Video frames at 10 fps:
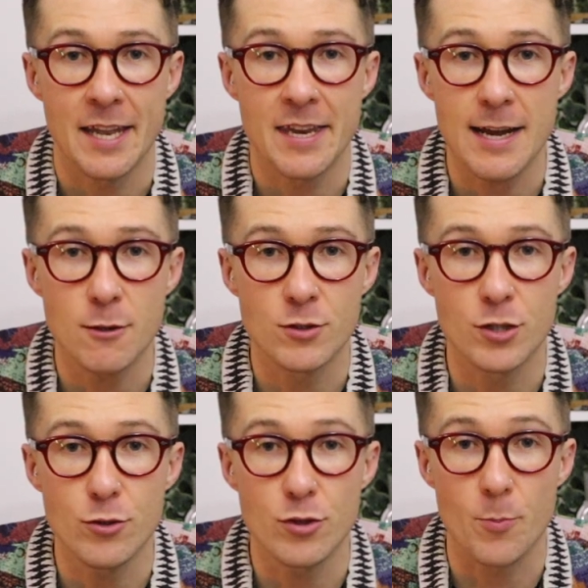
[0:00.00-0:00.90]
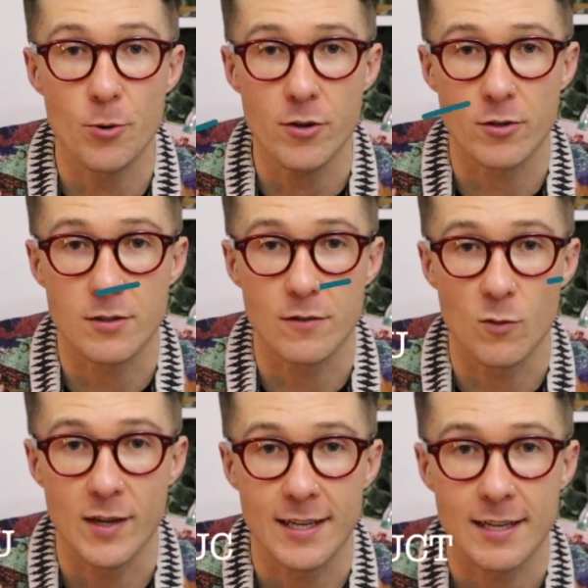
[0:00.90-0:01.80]
And now to the product of
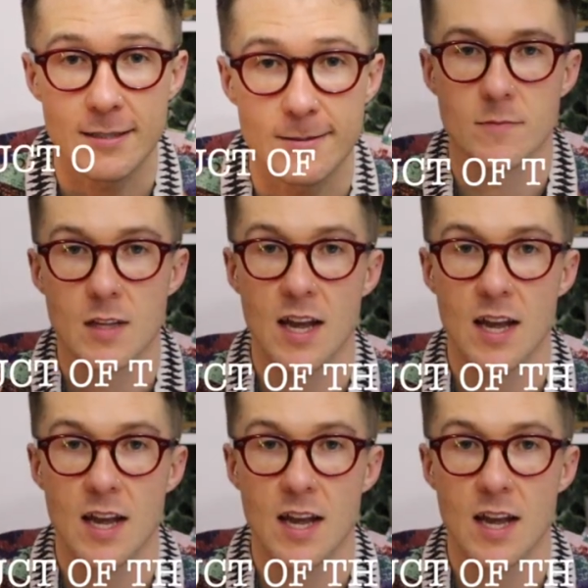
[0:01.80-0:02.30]
the week.